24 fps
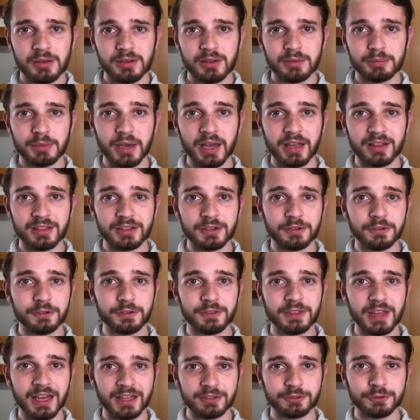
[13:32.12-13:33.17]
And if
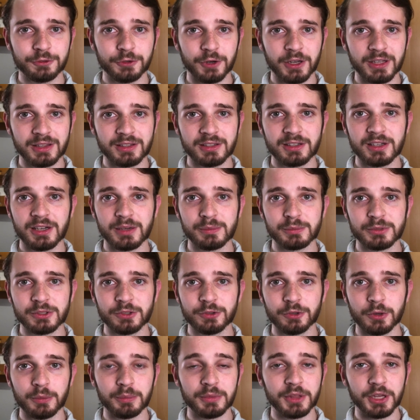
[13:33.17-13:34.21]
that threat comes
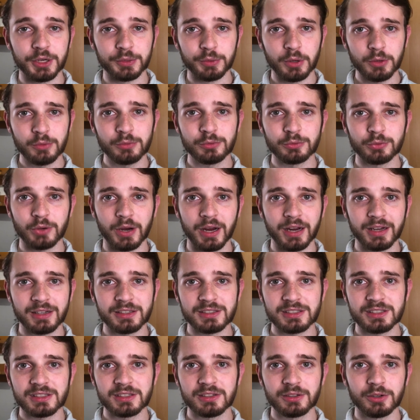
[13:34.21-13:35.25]
from their own
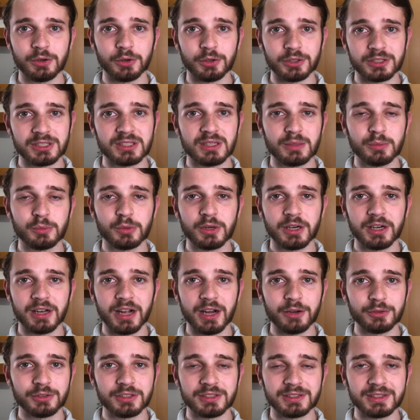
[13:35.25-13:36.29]
ranks, or somewhere
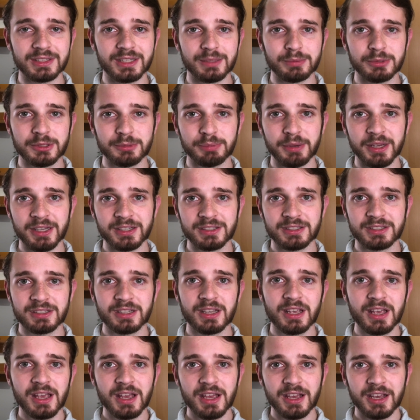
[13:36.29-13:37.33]
out in deep space,
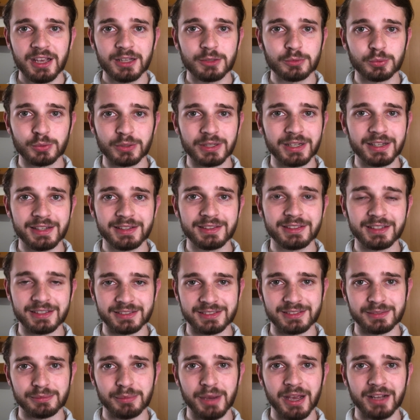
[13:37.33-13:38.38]
it really
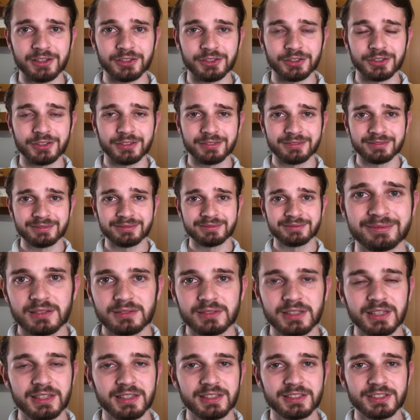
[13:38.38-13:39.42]
doesn't matter.
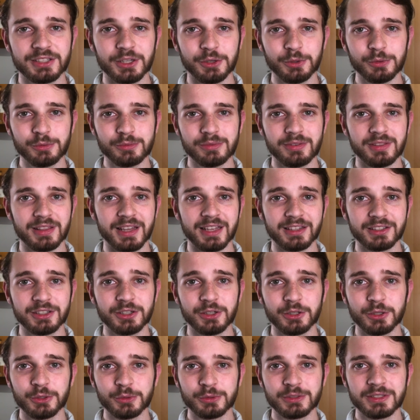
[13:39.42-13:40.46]
So that
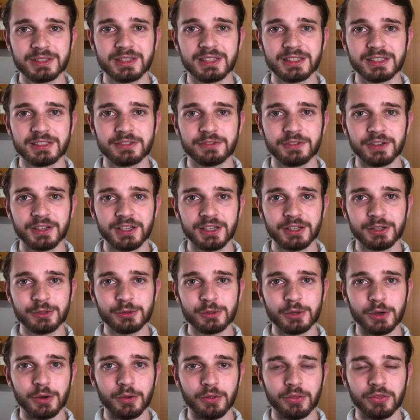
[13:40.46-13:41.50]
concludes this video
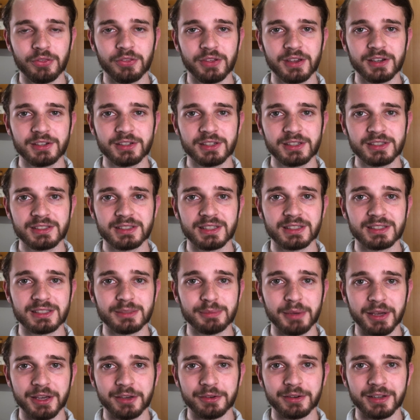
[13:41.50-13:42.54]
of theories and
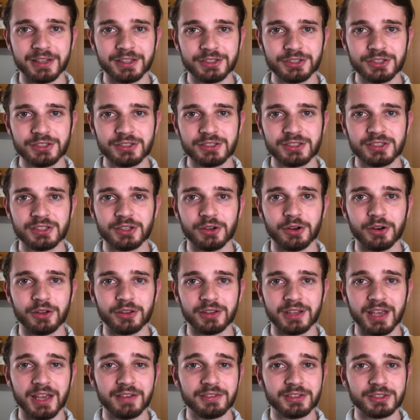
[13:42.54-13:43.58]
speculations
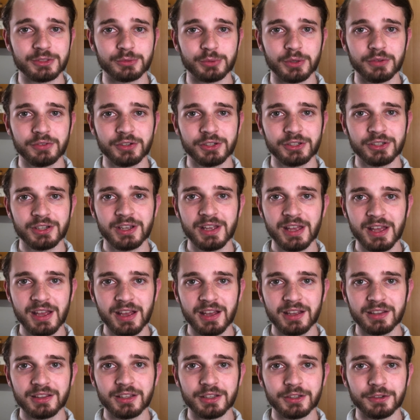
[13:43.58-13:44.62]
on Heaven's River,
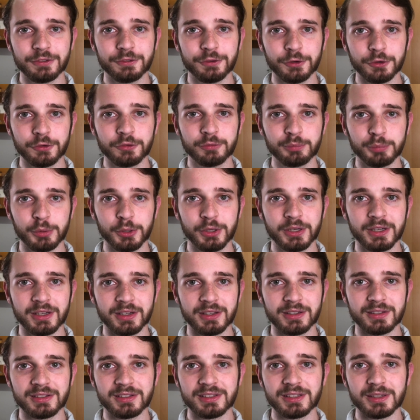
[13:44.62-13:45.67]
the 4th book
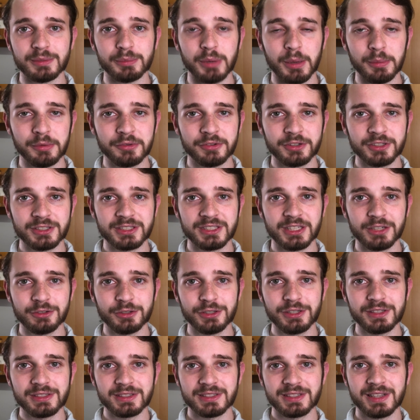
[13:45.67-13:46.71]
in the Bobiverse
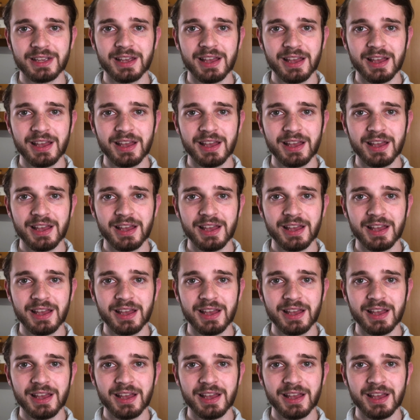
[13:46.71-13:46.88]
series.